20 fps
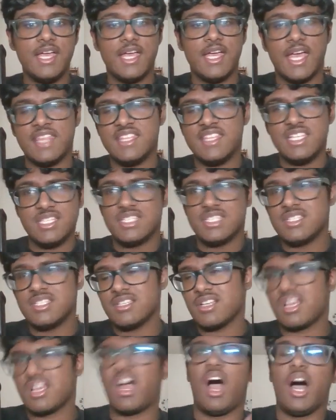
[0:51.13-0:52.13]
And these
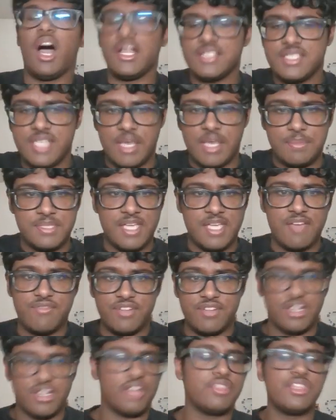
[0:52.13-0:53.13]
concepts have
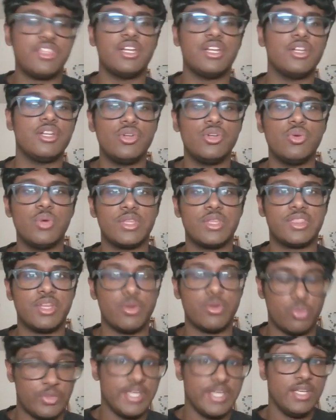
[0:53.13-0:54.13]
nothing to do with
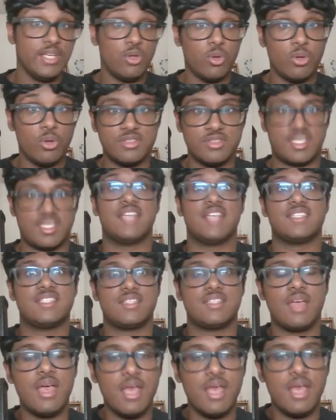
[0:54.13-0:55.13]
the real
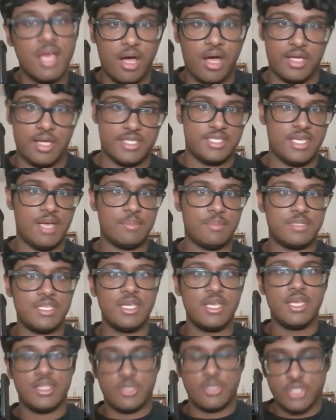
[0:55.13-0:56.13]
test concepts.
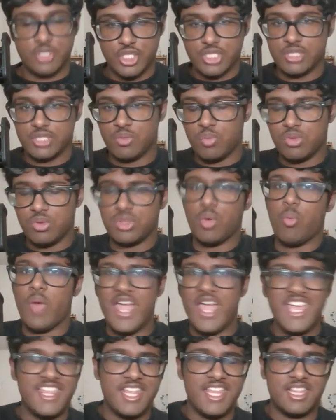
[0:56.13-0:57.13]
They're just the
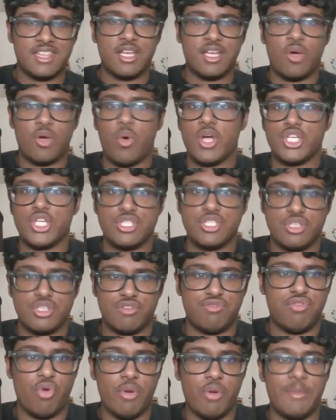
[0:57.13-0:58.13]
way that the questions are
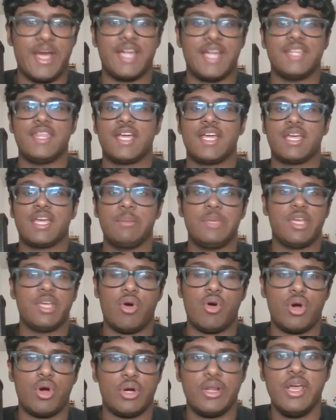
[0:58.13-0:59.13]
formatted that can be
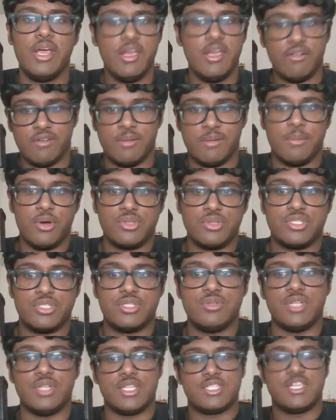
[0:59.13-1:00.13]
hard for most
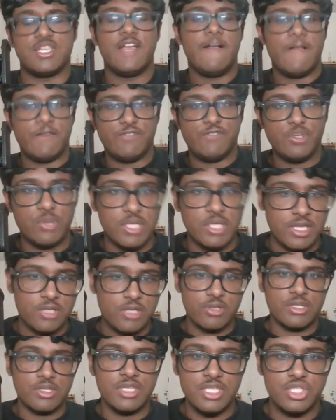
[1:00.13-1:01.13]
students. And if you can
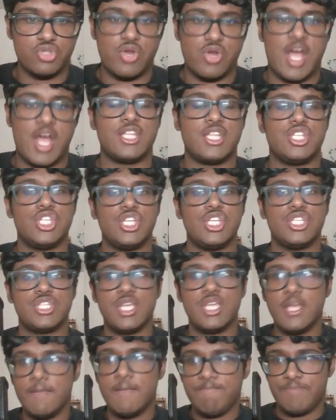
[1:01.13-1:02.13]
learn these strategies
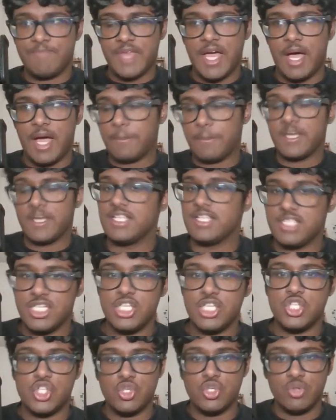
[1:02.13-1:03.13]
that I'm going to
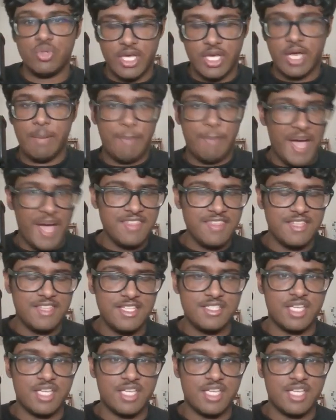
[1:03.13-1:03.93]
teach you to combat these